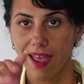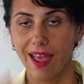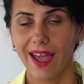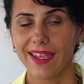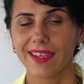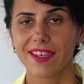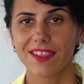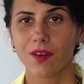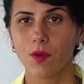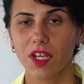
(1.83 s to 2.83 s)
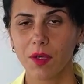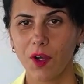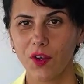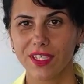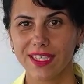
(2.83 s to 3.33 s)
Hi Cancer, welcome
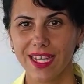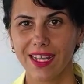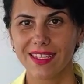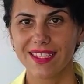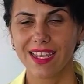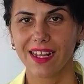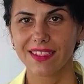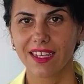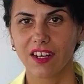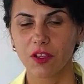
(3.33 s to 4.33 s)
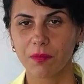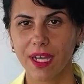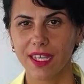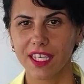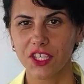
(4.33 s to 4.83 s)
on the Italian Style Tarot
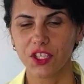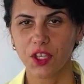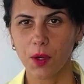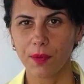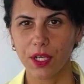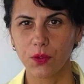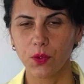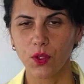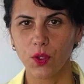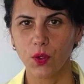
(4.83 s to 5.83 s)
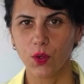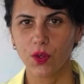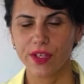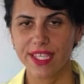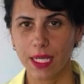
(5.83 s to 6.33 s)
by Catch It Up. I do your
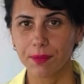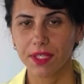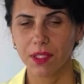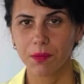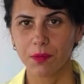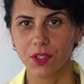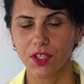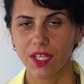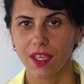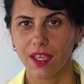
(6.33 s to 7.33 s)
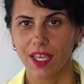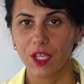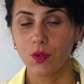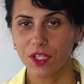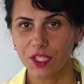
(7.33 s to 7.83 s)
September
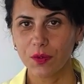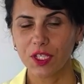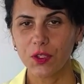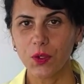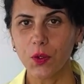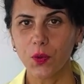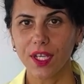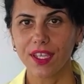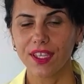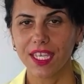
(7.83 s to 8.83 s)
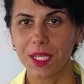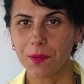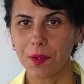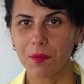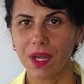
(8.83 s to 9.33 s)
2022 reading. Keep
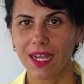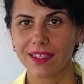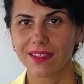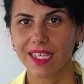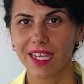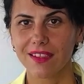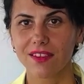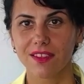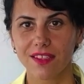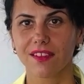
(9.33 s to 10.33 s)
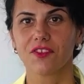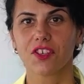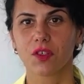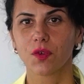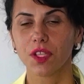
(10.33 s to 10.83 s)
in mind, Cancer, this is a
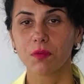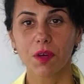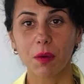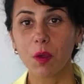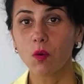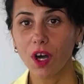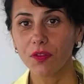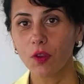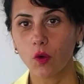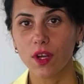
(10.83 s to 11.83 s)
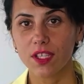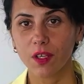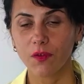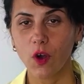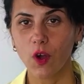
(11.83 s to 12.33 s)
general reading, probably what no resonate
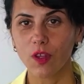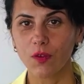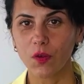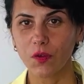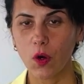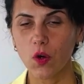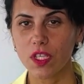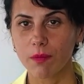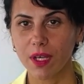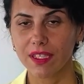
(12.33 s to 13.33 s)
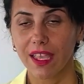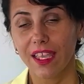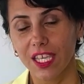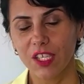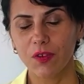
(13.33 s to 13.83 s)
for all of you, of course, but
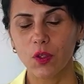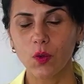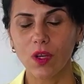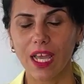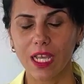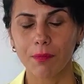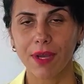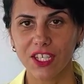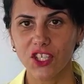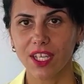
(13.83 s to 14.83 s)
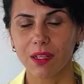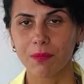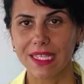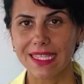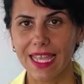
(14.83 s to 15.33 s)
if you do like my channel,
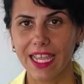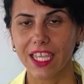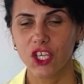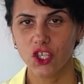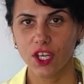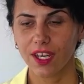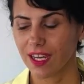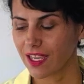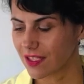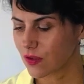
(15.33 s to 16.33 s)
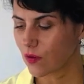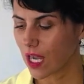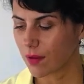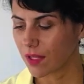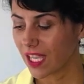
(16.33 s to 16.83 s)
please like, share and
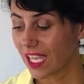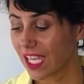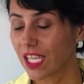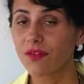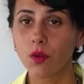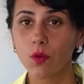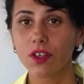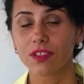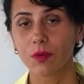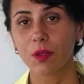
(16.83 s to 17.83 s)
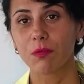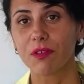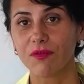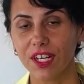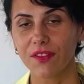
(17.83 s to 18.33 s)
subscribe. If you want, I will be
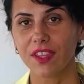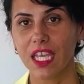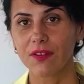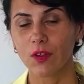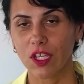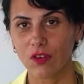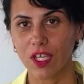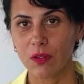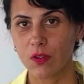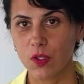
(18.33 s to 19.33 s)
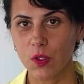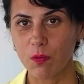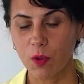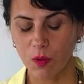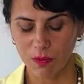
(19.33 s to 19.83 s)
very thankful and grateful to
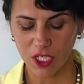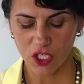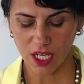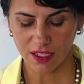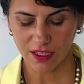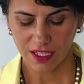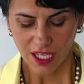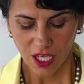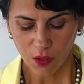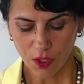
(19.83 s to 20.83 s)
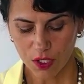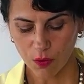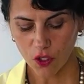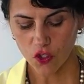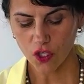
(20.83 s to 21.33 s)
support my channel.
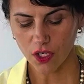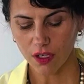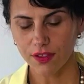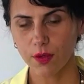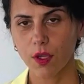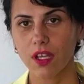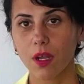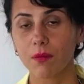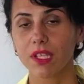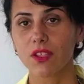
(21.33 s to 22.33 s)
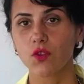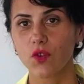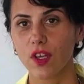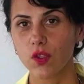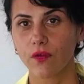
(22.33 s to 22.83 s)
Cross-watcher, you're also welcome. Please don't
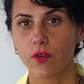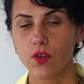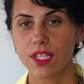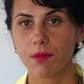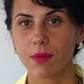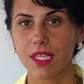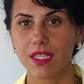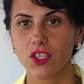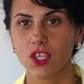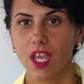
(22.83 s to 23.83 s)
try to force a message.